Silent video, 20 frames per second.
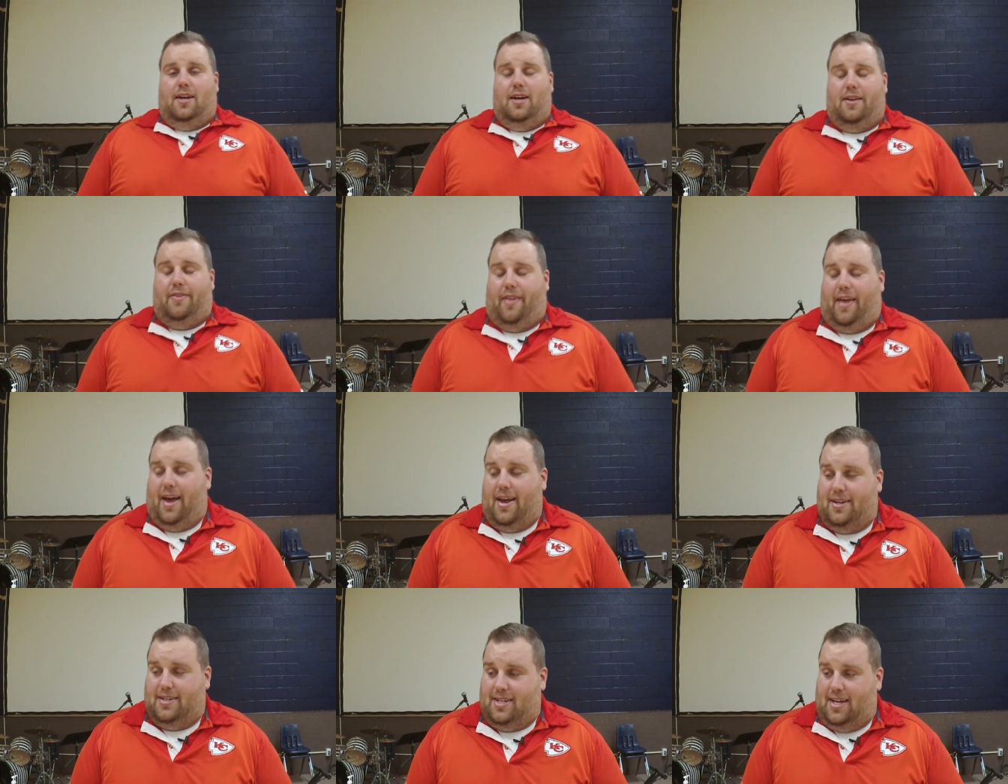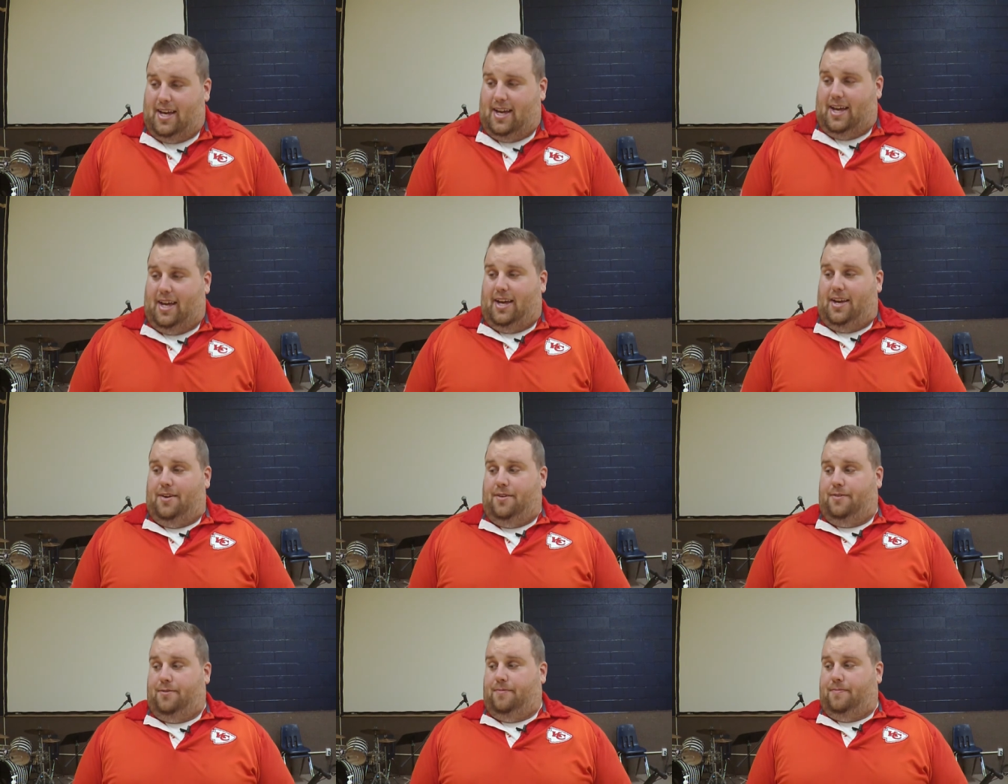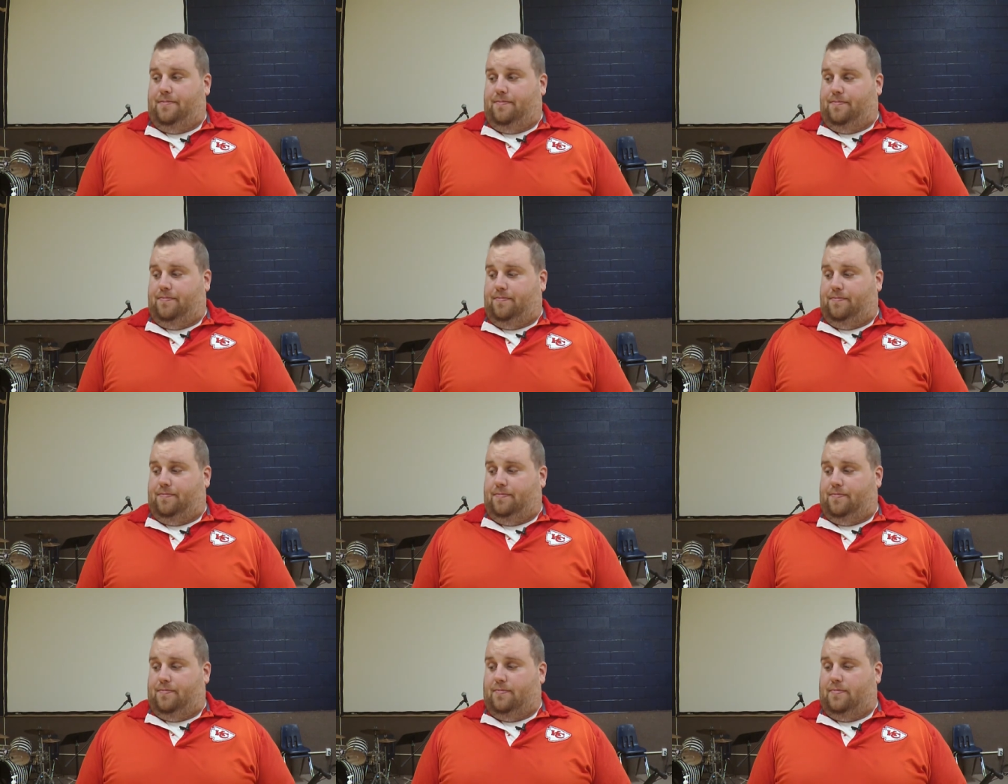And that day,
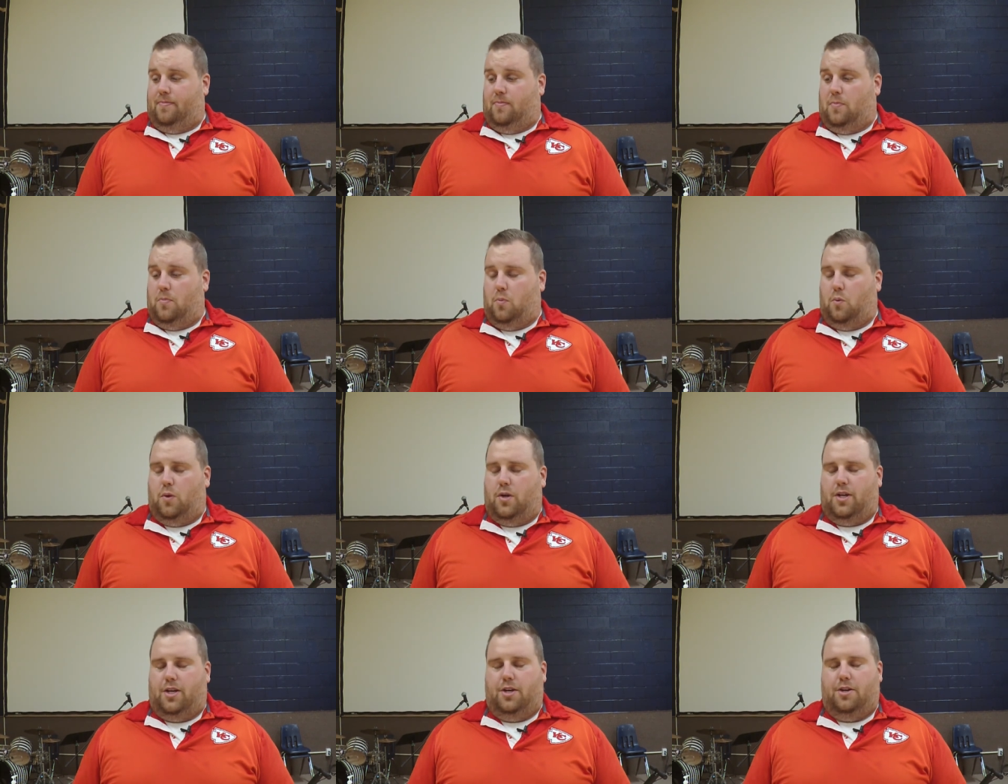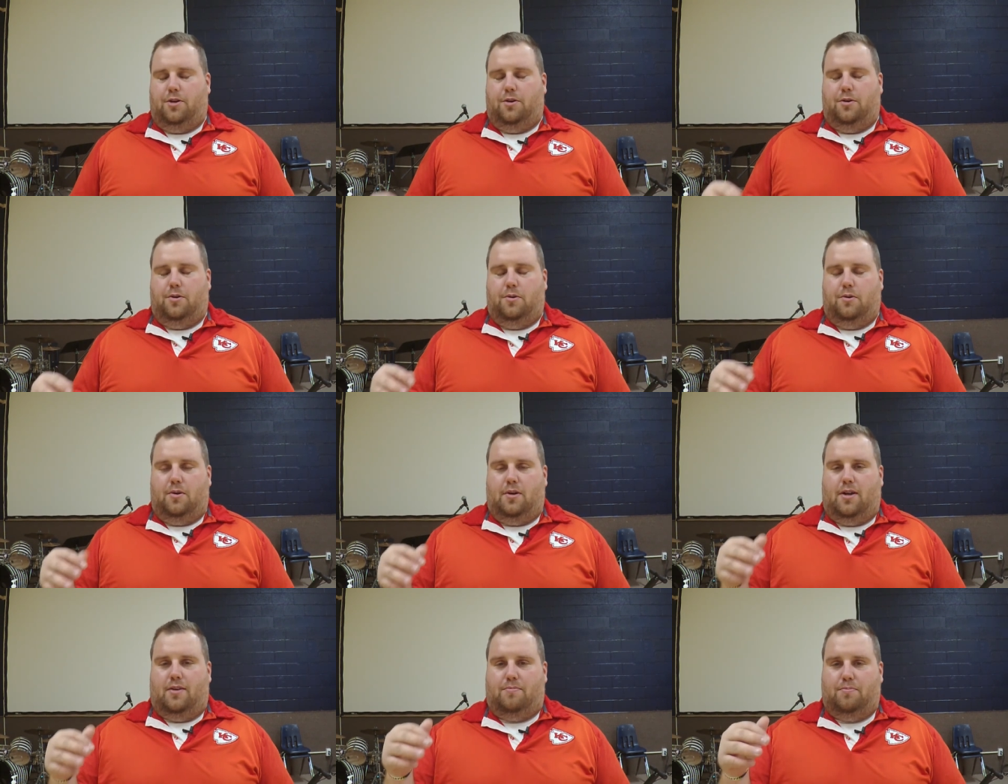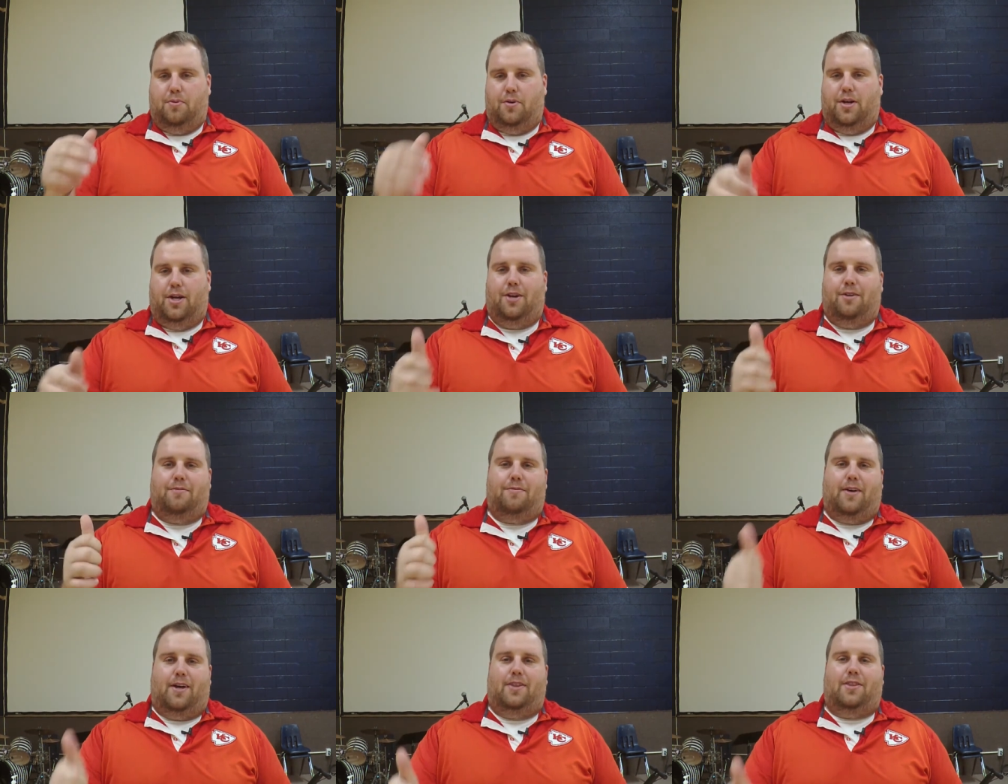when you have put
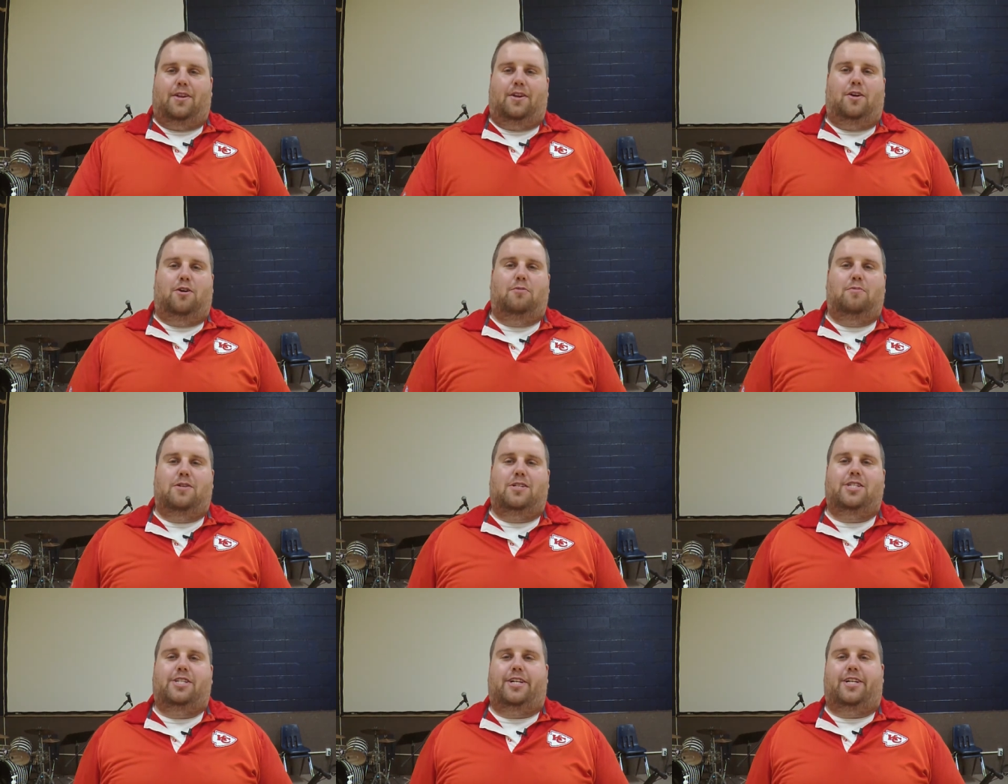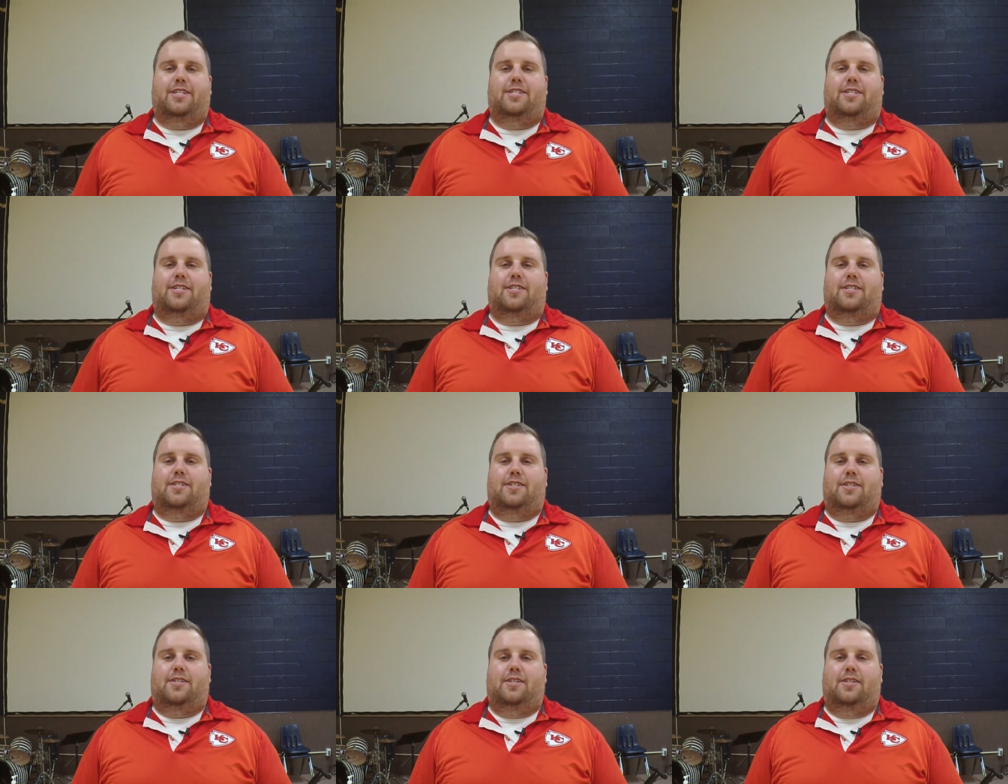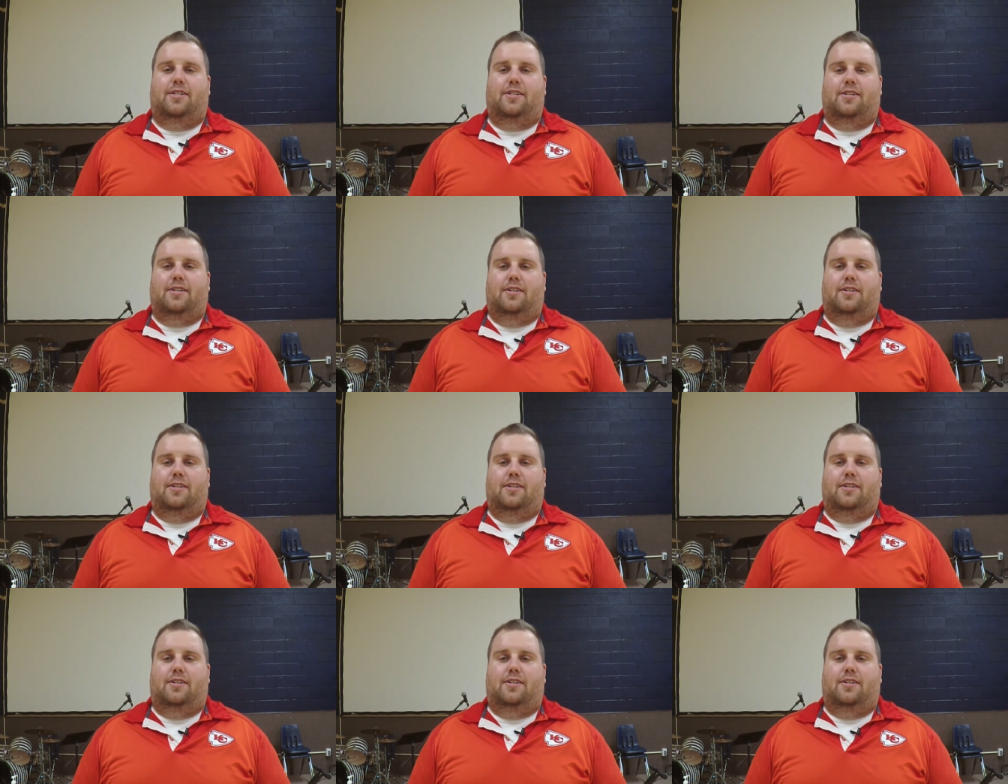your faith and hope in Jesus,